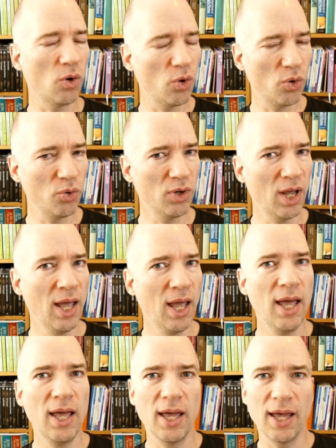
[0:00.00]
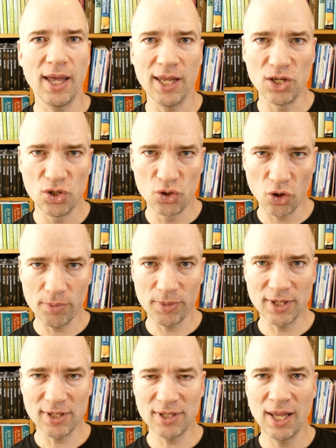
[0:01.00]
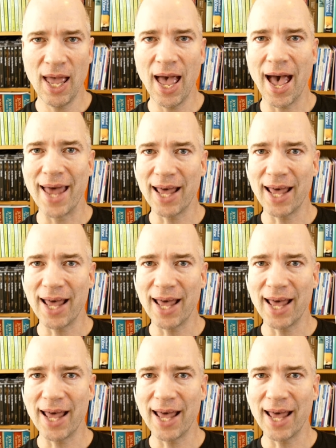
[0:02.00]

own enjoyment and